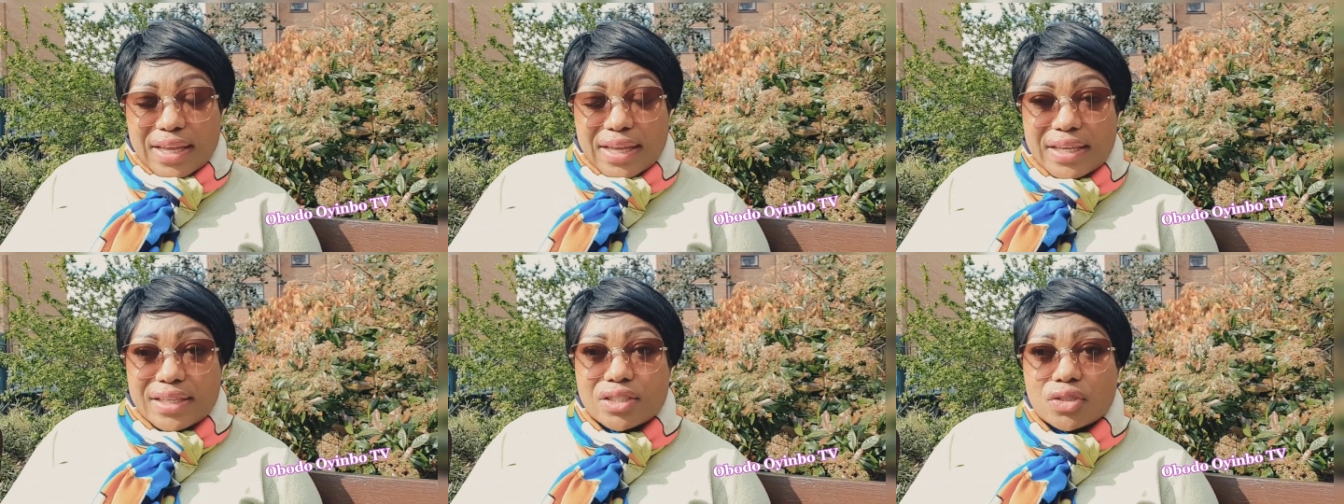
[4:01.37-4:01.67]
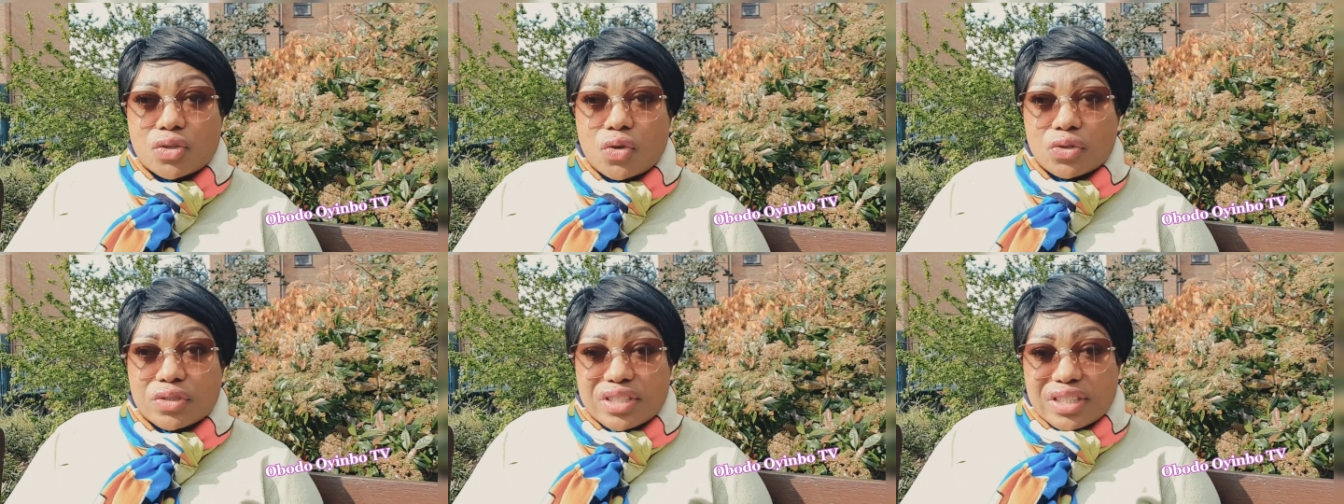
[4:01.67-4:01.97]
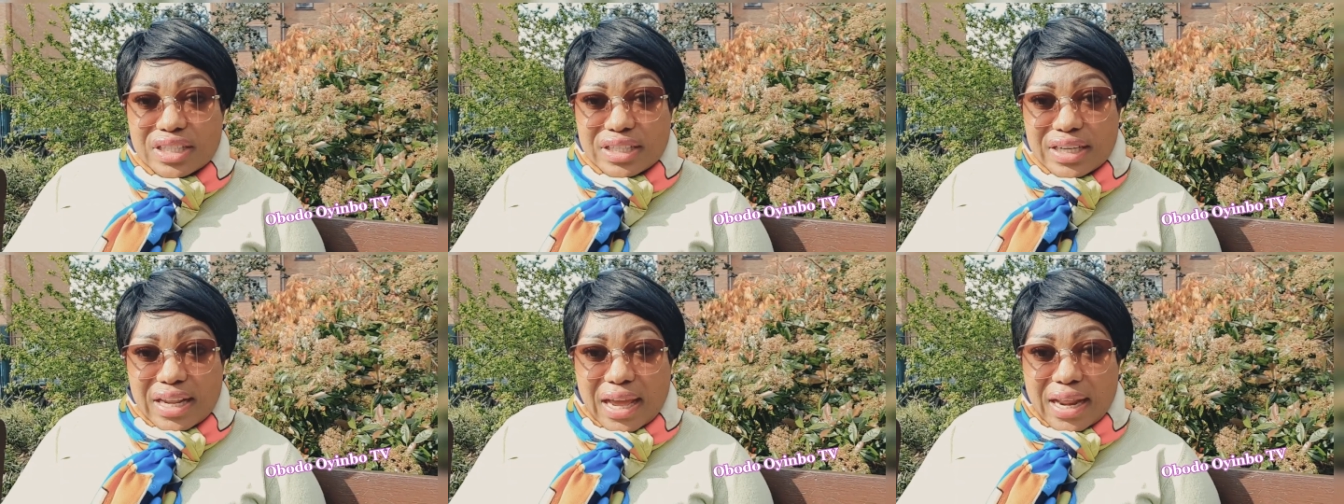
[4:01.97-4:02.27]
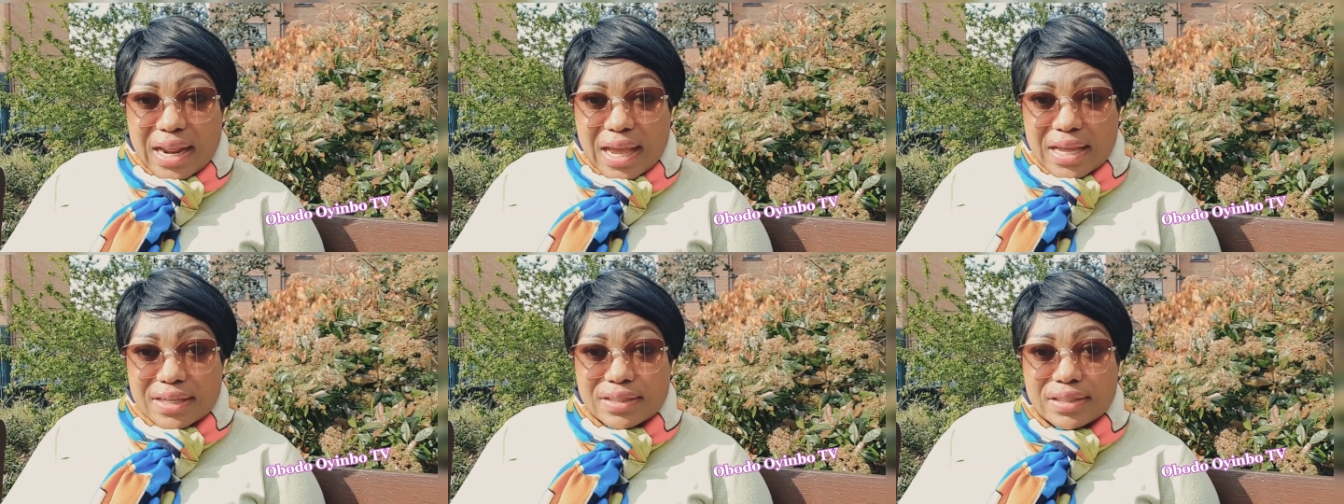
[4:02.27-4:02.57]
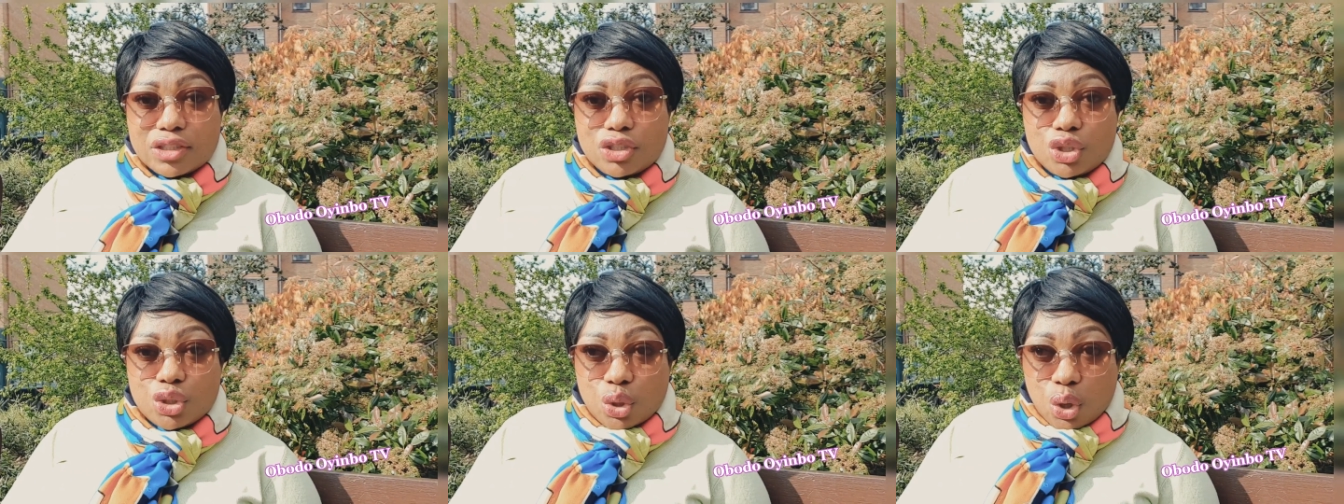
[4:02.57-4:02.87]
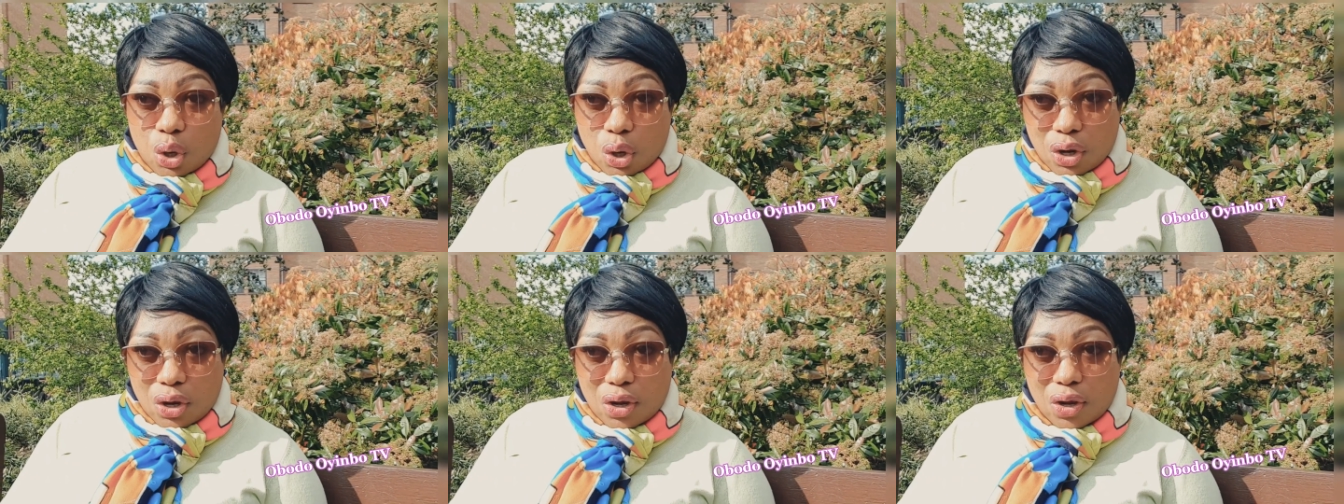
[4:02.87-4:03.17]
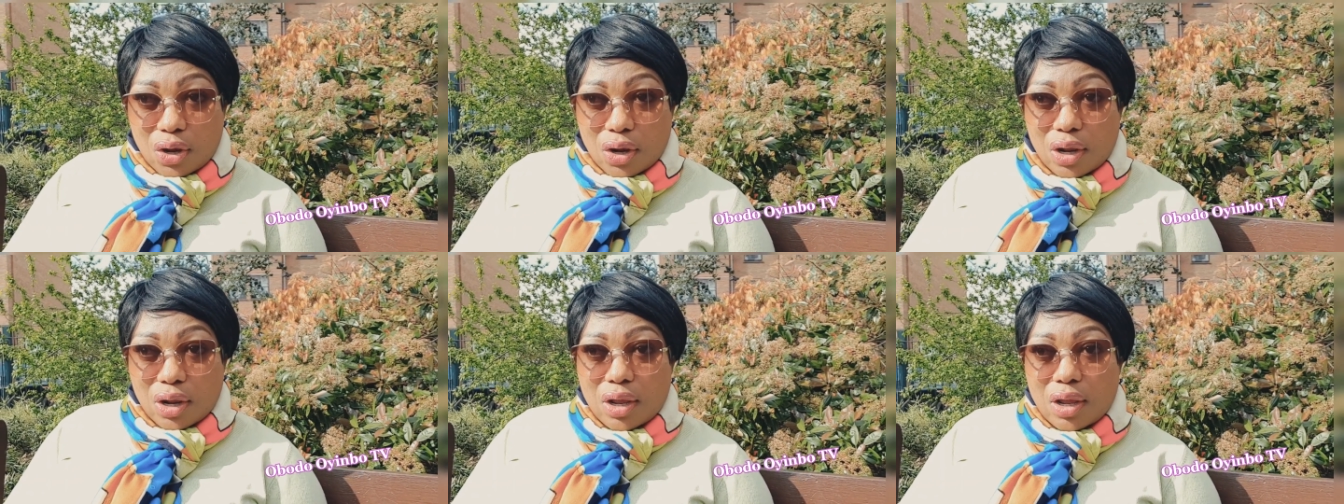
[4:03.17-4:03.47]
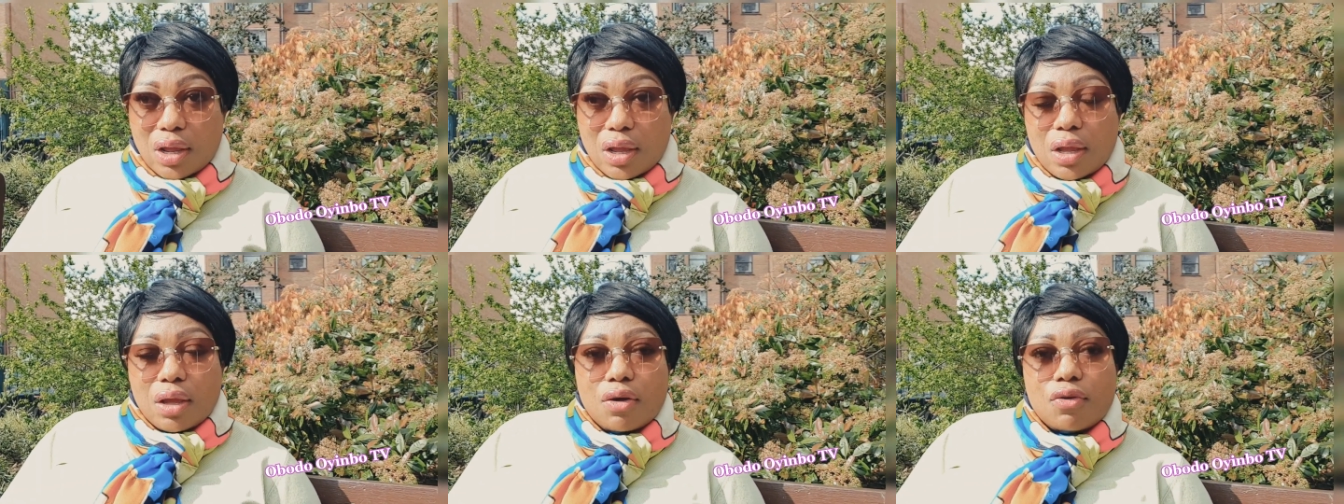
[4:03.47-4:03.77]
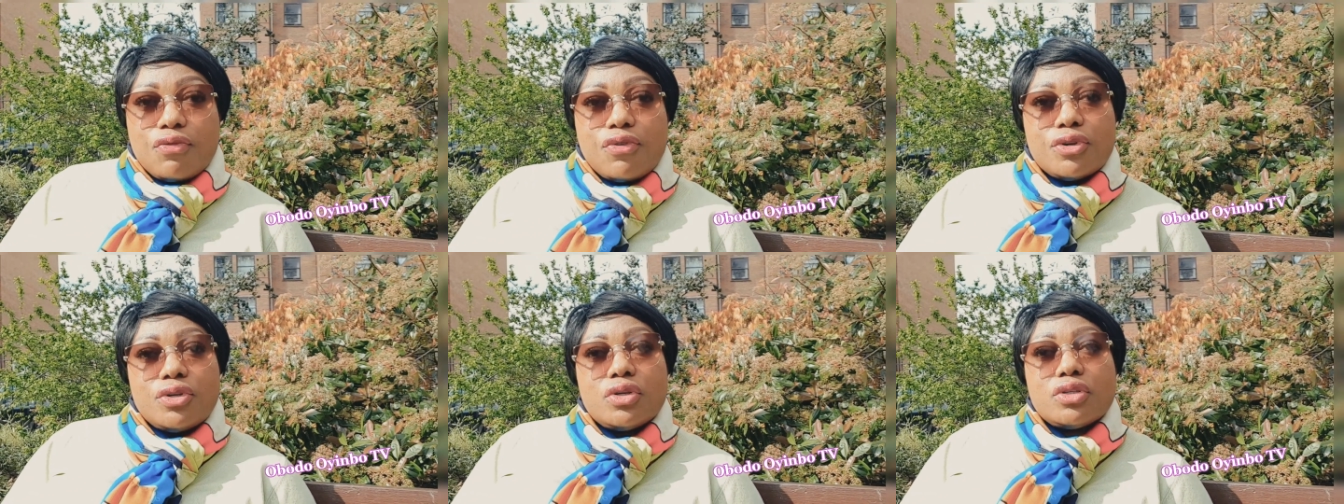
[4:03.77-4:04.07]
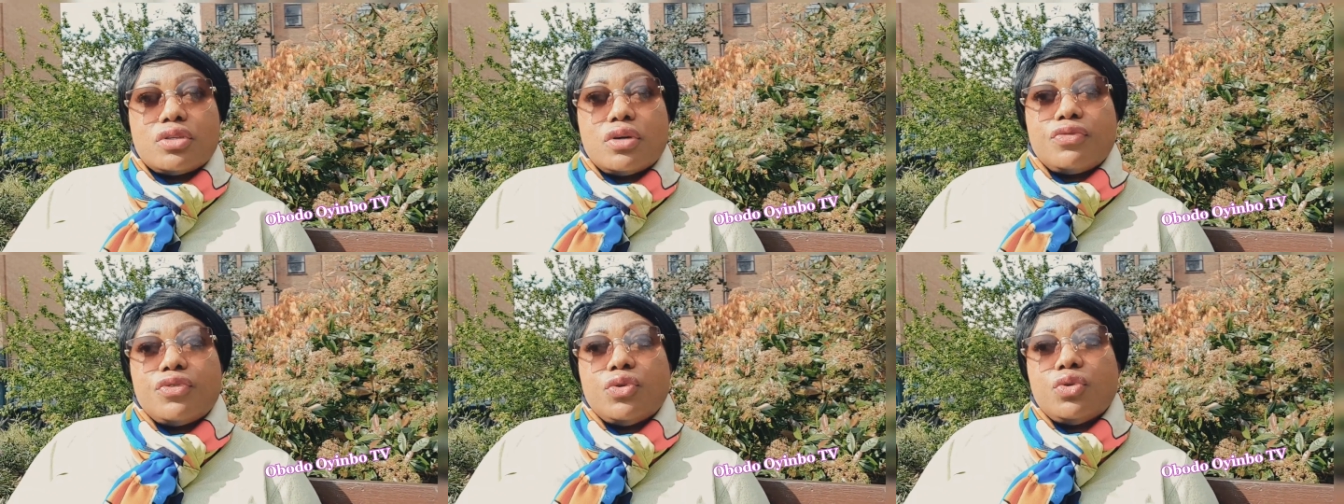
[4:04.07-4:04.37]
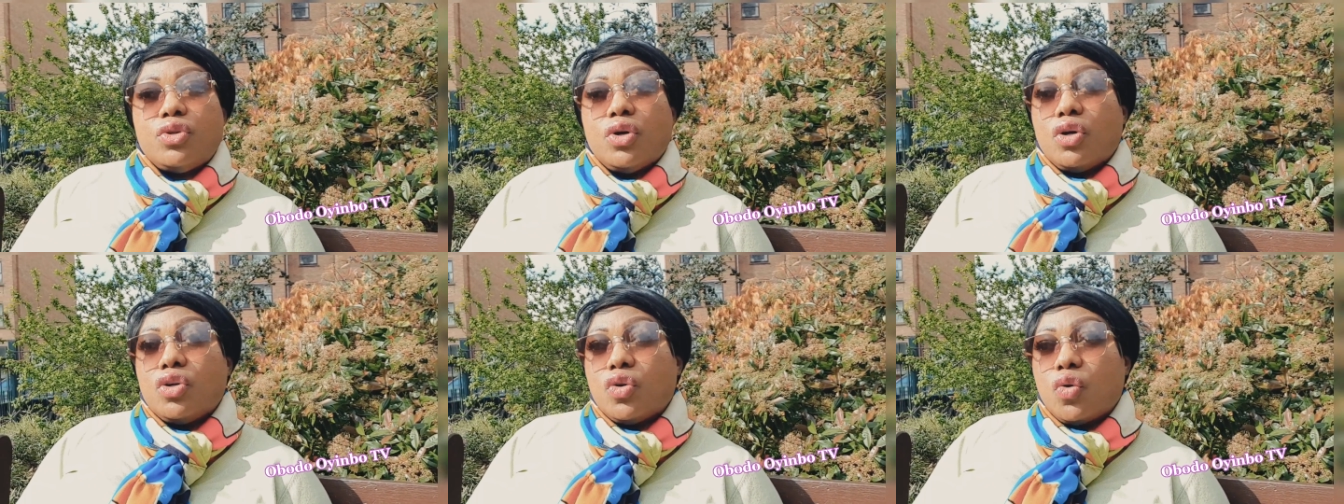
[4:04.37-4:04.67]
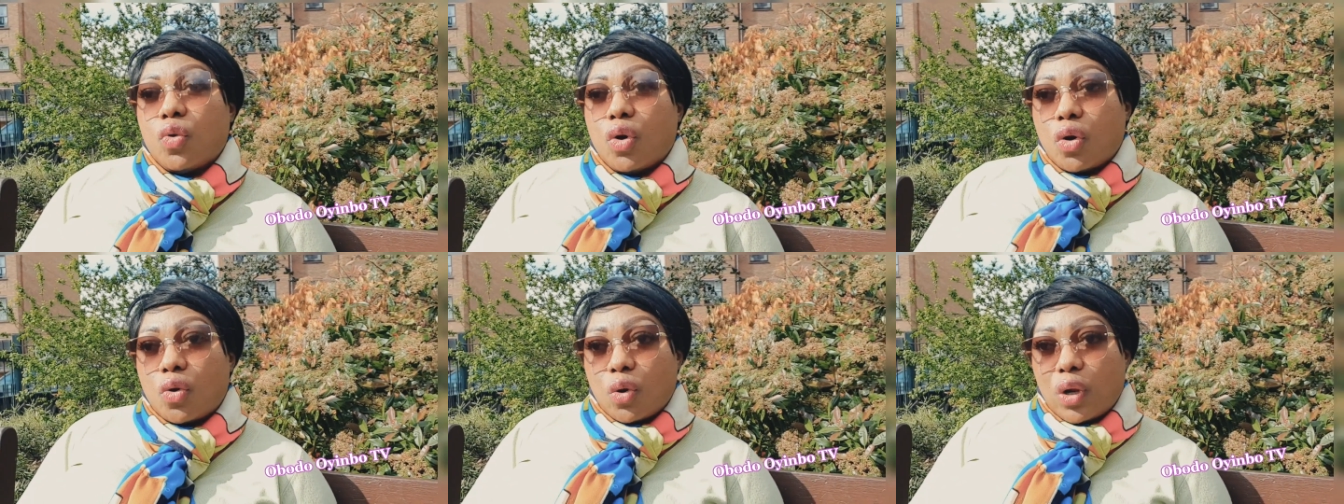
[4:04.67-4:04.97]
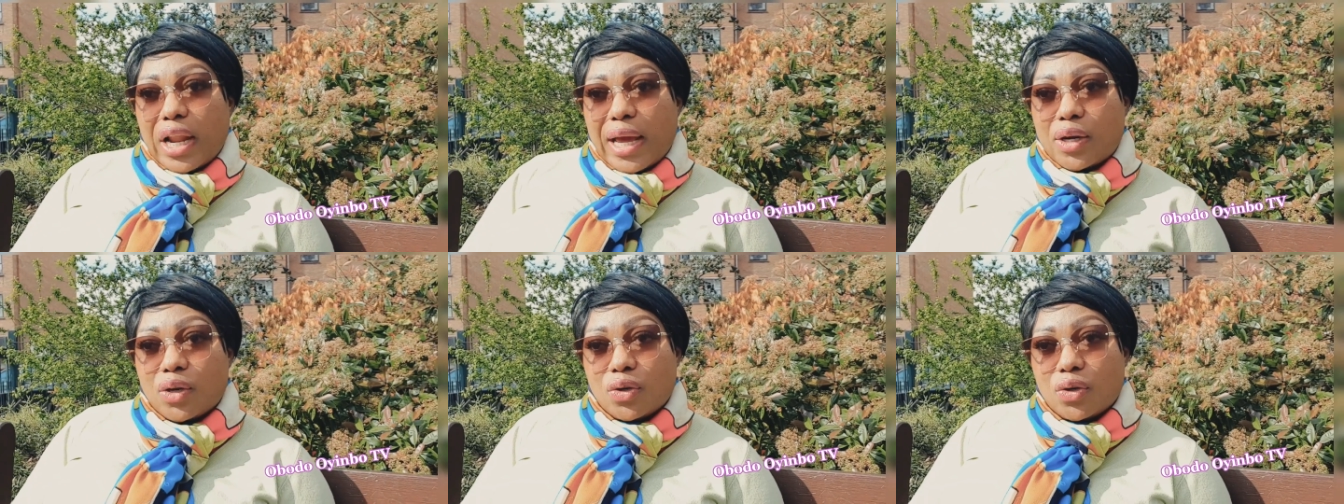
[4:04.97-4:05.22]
is considered as a drug. For those of you who don't know what kola